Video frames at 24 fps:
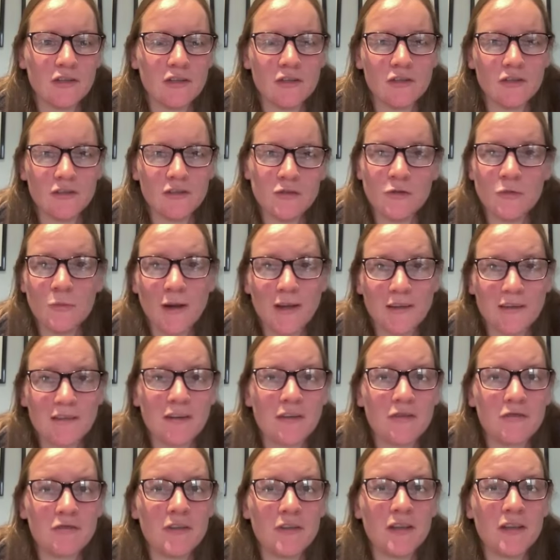you might
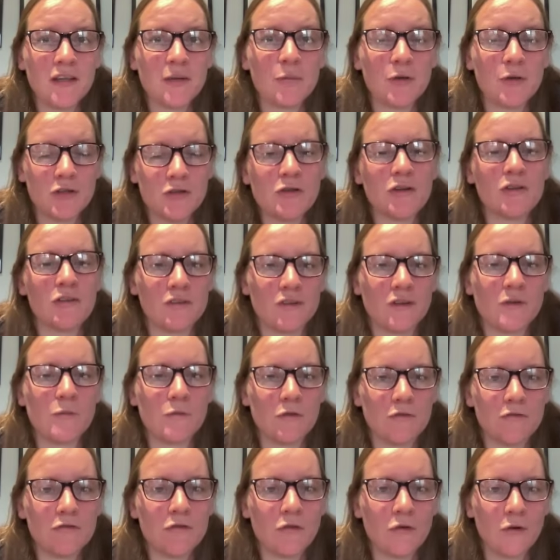still feel it, but you can still
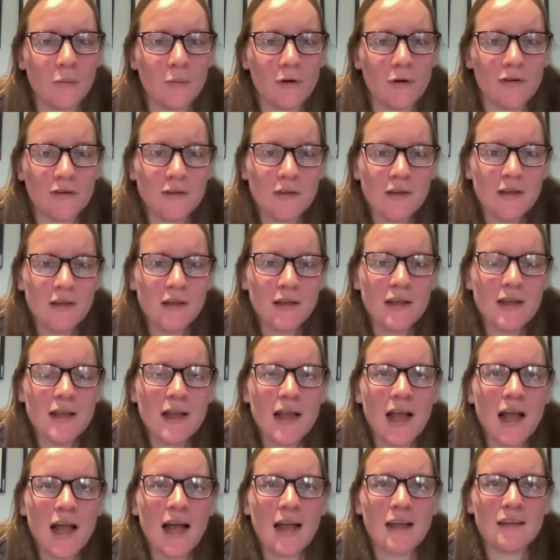move forward.
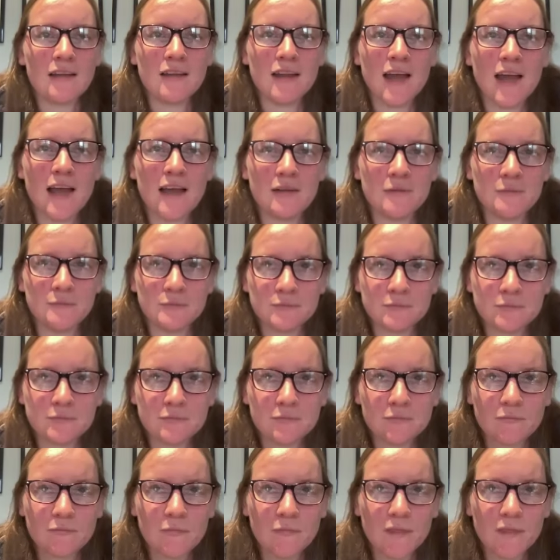And then
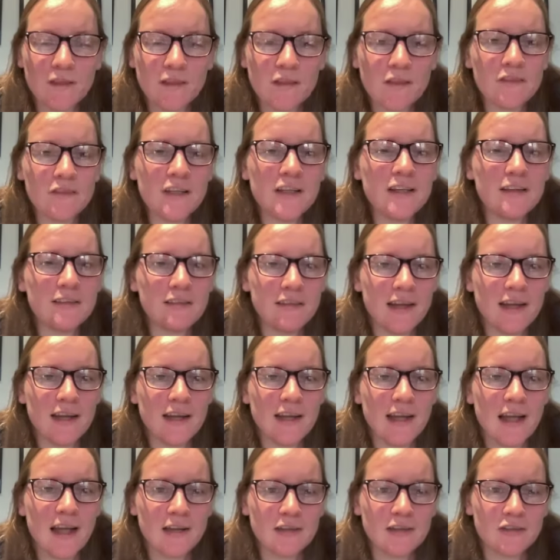the T is taking
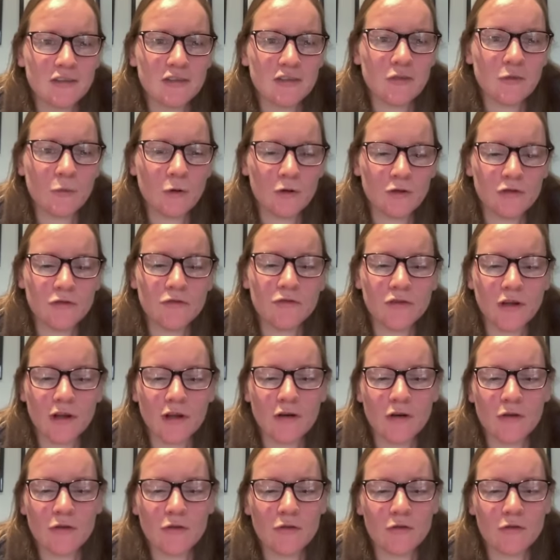action. So once you've done
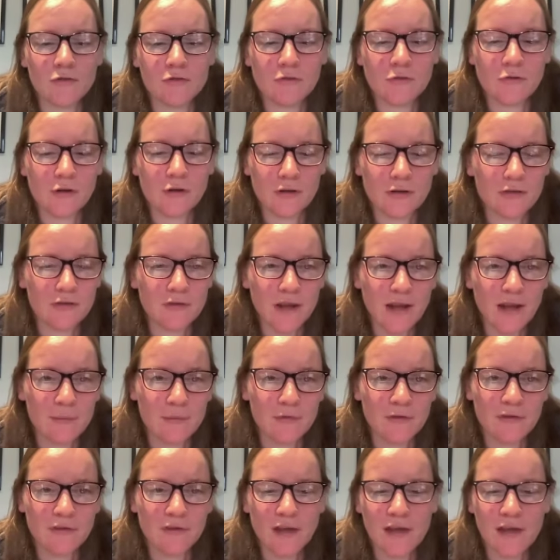all those 4
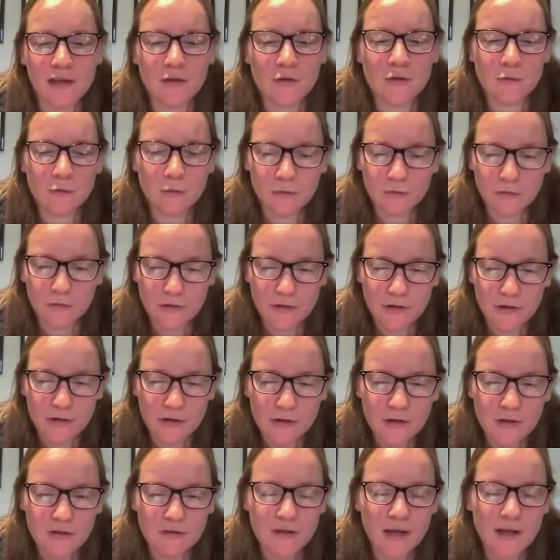steps, setting goals, the
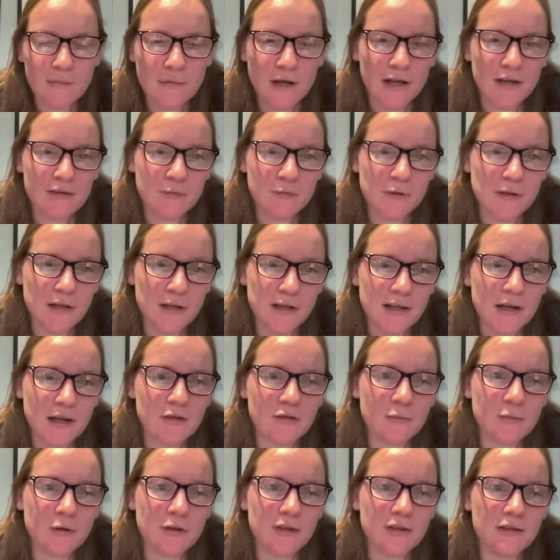time management, the
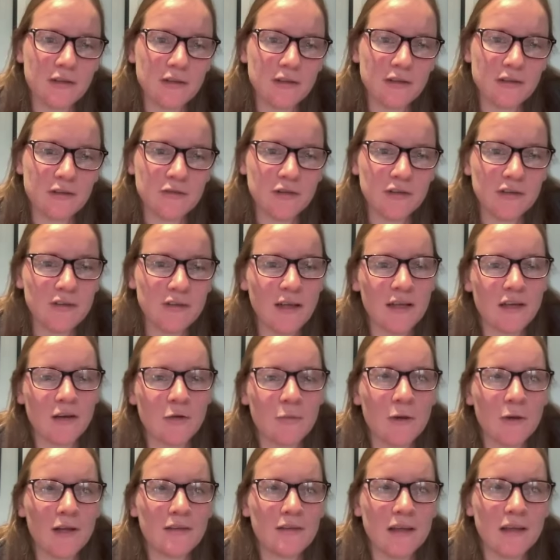accountability, the resetting your
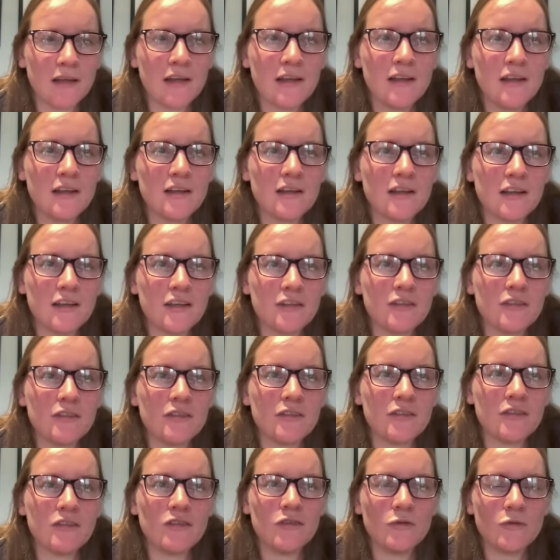mindset, like
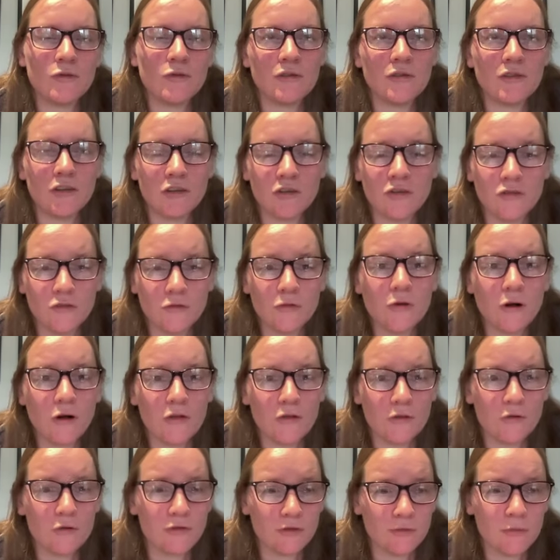you can do all
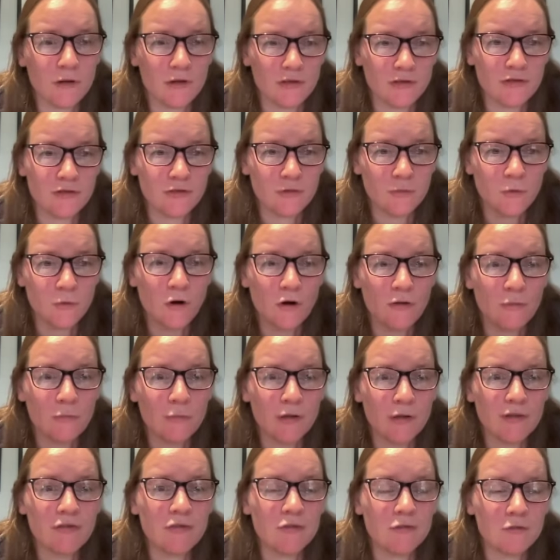those as much as you want.
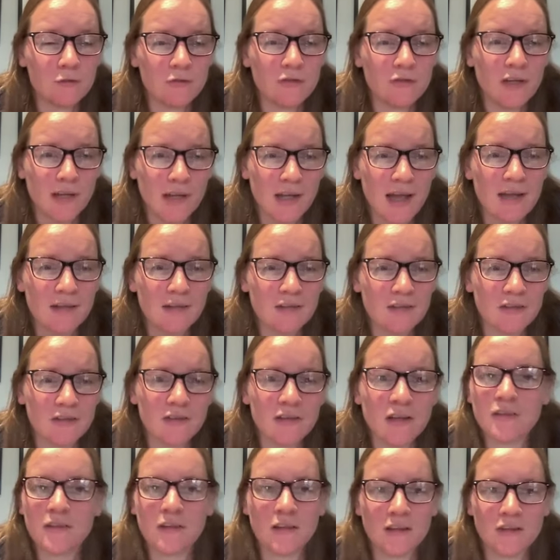But if you don't take action,
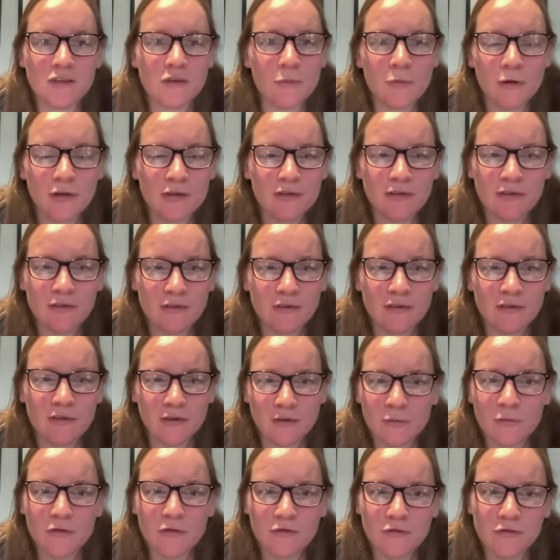nothing in your business is going
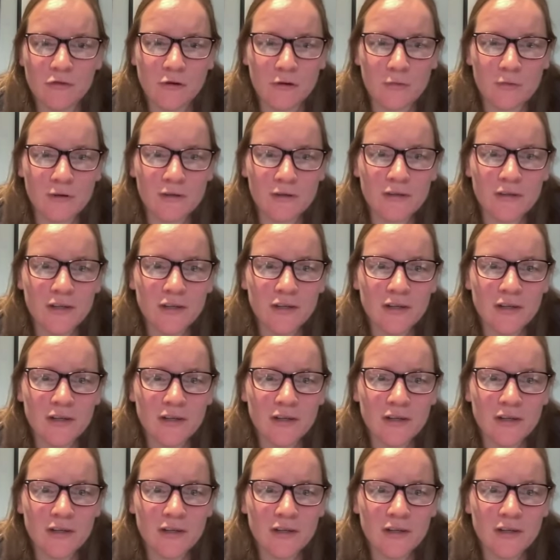to move forward.